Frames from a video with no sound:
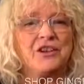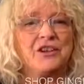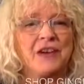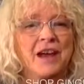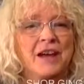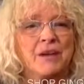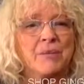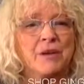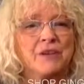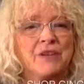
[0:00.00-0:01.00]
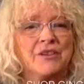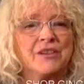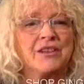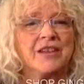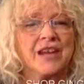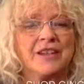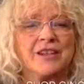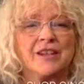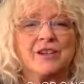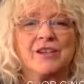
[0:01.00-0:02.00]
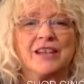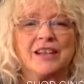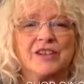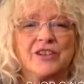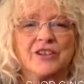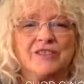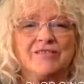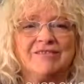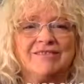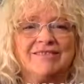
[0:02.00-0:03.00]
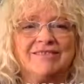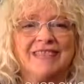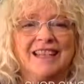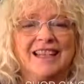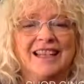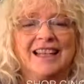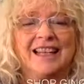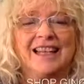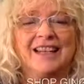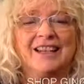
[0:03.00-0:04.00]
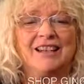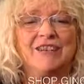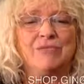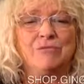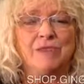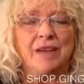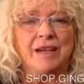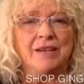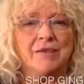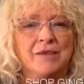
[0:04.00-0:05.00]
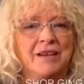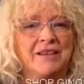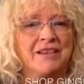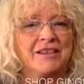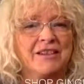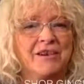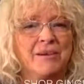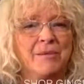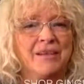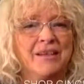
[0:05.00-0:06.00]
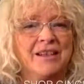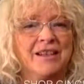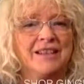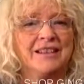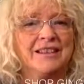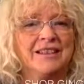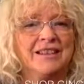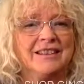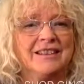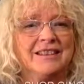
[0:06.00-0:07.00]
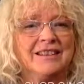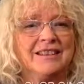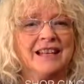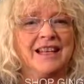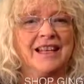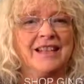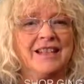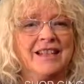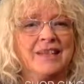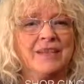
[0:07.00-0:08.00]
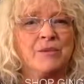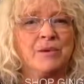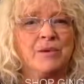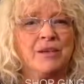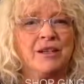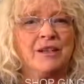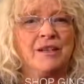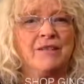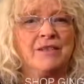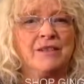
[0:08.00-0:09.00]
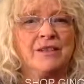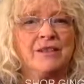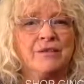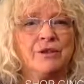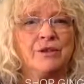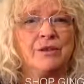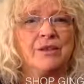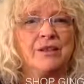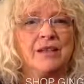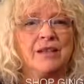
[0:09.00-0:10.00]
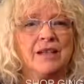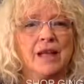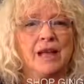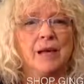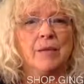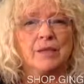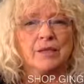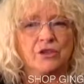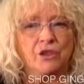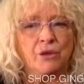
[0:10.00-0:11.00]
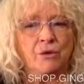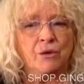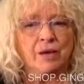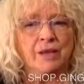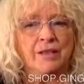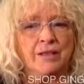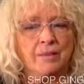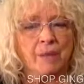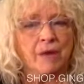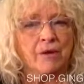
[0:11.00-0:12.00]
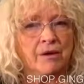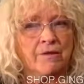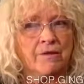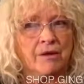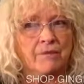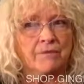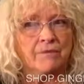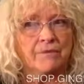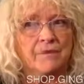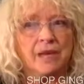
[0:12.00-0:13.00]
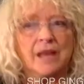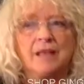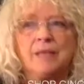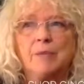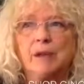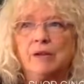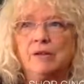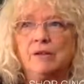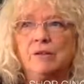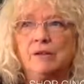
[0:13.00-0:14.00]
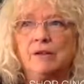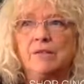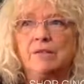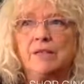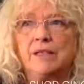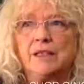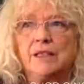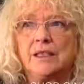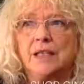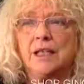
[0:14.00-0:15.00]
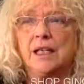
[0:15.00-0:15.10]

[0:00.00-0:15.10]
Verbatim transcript: her acupuncturist as her electrician. Great way of describing things. And yes, Pauline, love is a frequency, but so is the power of love. And the power of love is